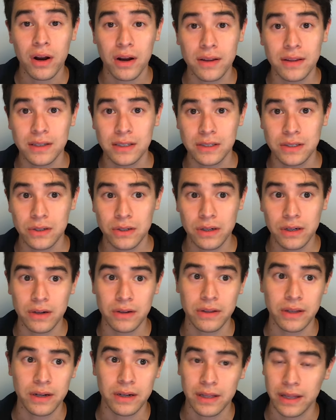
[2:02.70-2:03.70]
of the
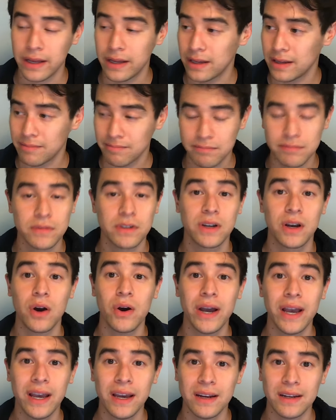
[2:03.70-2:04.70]
studio, they're like,
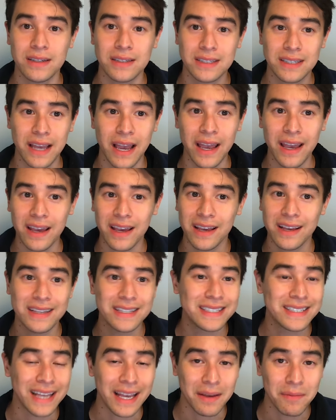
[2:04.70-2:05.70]
go ahead and
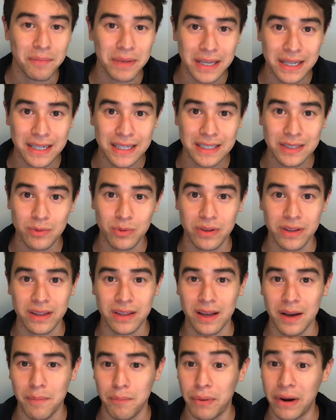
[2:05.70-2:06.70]
set meetings with
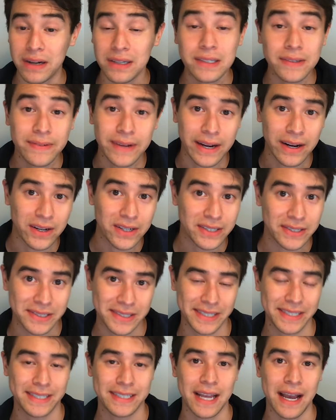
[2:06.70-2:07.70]
a bunch of character
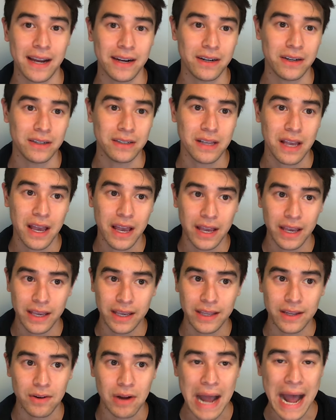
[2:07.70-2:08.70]
designers,
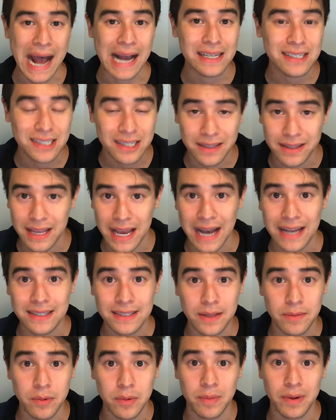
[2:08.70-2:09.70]
you know, ask
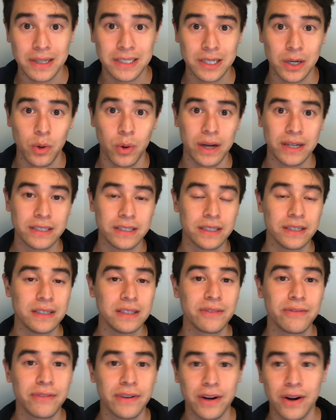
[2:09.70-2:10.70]
them a bunch of
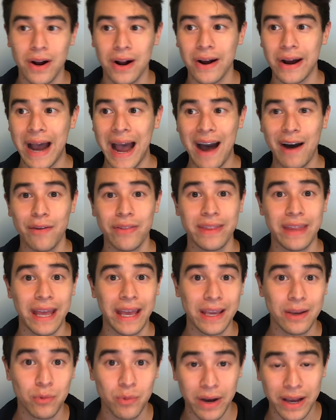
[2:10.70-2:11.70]
questions, figure out how
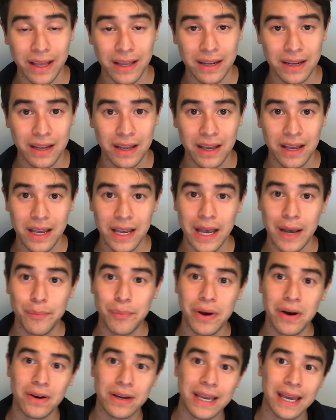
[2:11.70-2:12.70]
they went
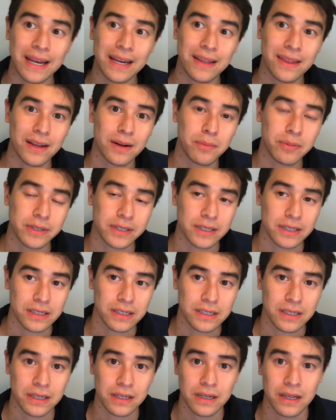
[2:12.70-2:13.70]
about getting their
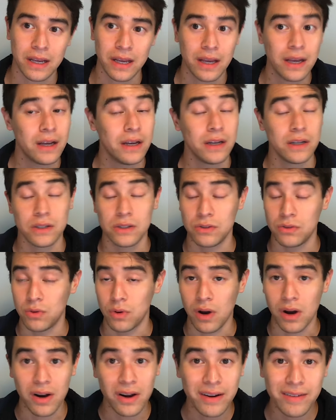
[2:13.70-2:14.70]
position,
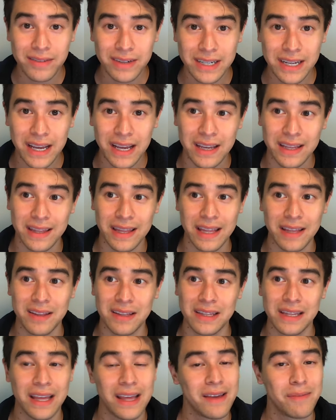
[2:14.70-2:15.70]
draw every day.
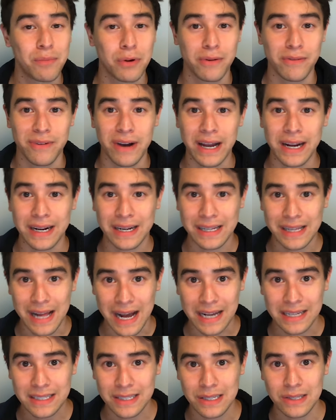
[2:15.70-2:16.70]
They provide
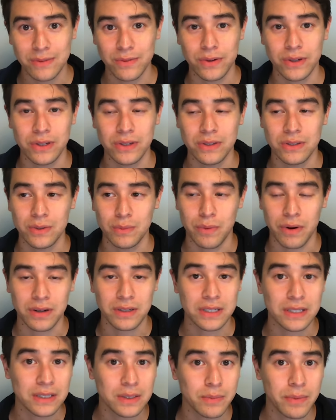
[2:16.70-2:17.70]
classes for you to
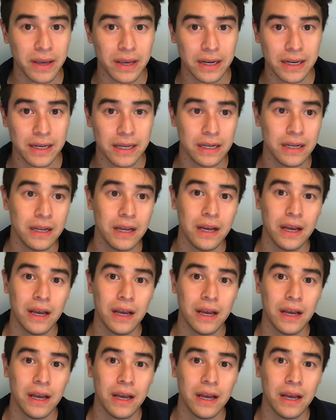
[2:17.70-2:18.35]
participate in.